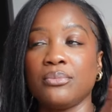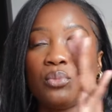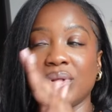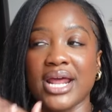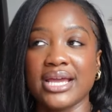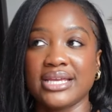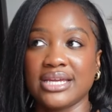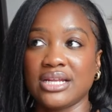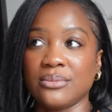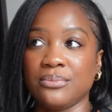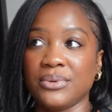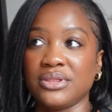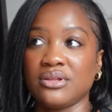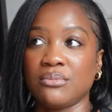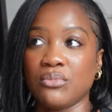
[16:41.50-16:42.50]
when I get
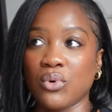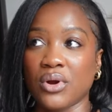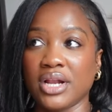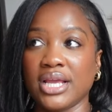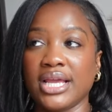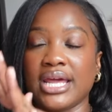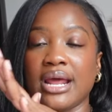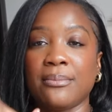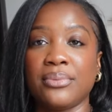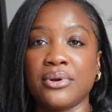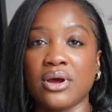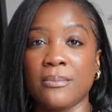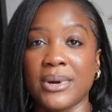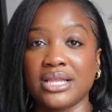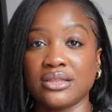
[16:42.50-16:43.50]
up in the morning and I put
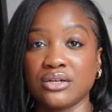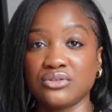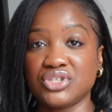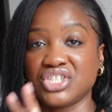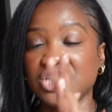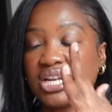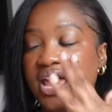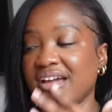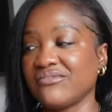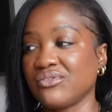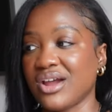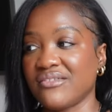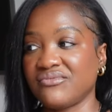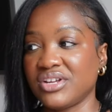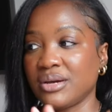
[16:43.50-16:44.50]
on my lotion after
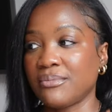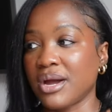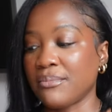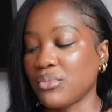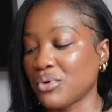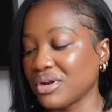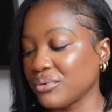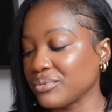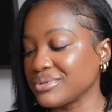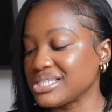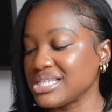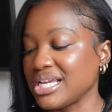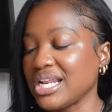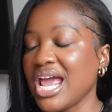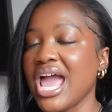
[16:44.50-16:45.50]
I've done my morning
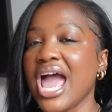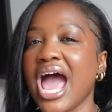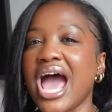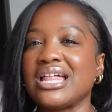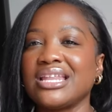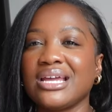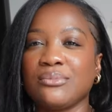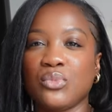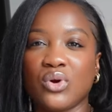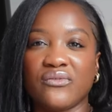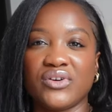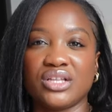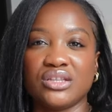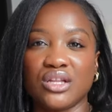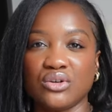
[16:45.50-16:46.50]
routine, I like more of
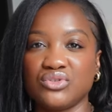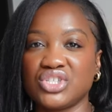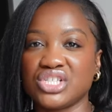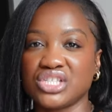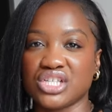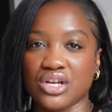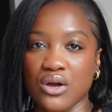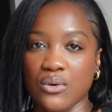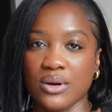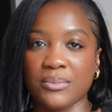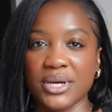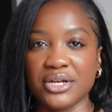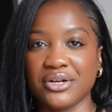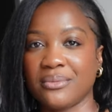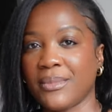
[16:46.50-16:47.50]
a lotion to go up
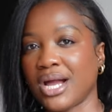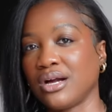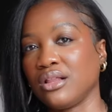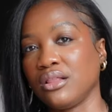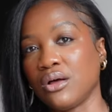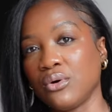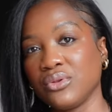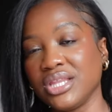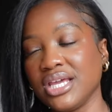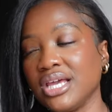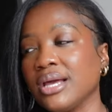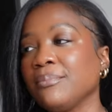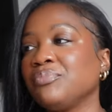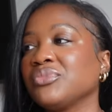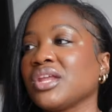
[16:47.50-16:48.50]
under my
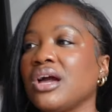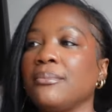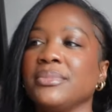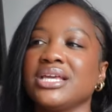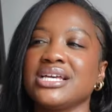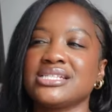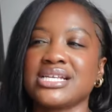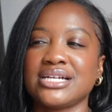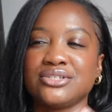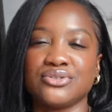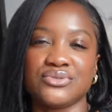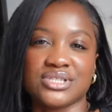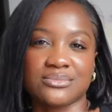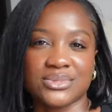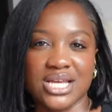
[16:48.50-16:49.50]
clothing, because I
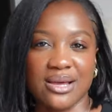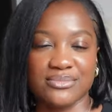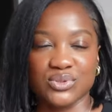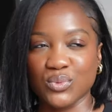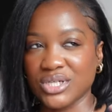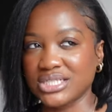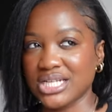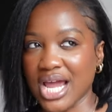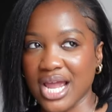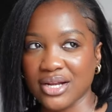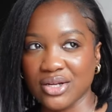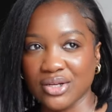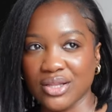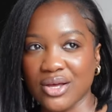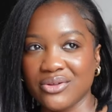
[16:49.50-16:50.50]
do sometimes wear
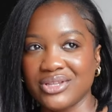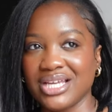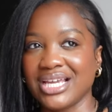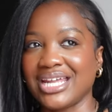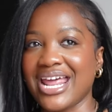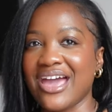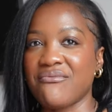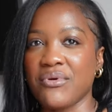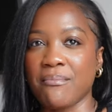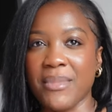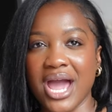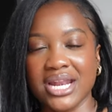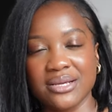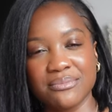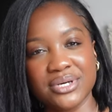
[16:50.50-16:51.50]
tighter clothing, and having
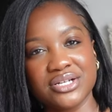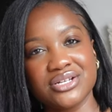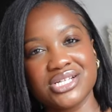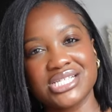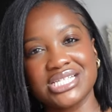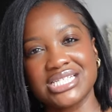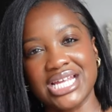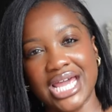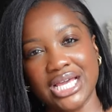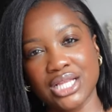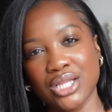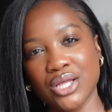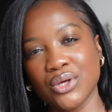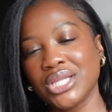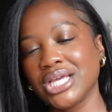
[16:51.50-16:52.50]
body butters and tight
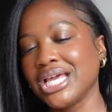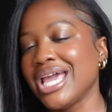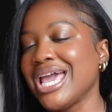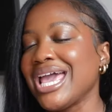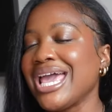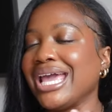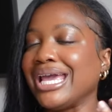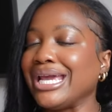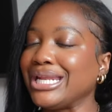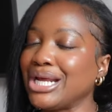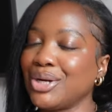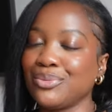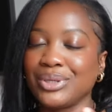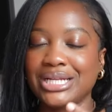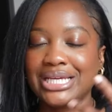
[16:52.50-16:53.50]
clothing, it
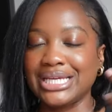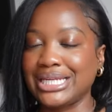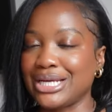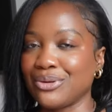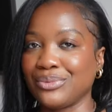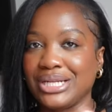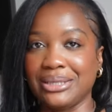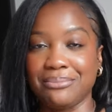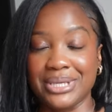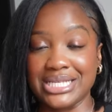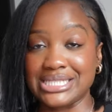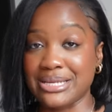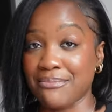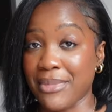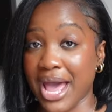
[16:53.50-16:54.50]
don't really
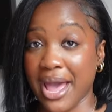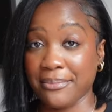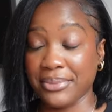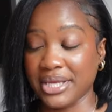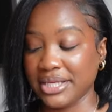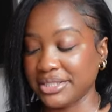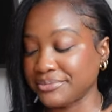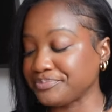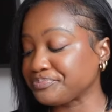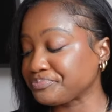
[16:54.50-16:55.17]
mix in my opinion.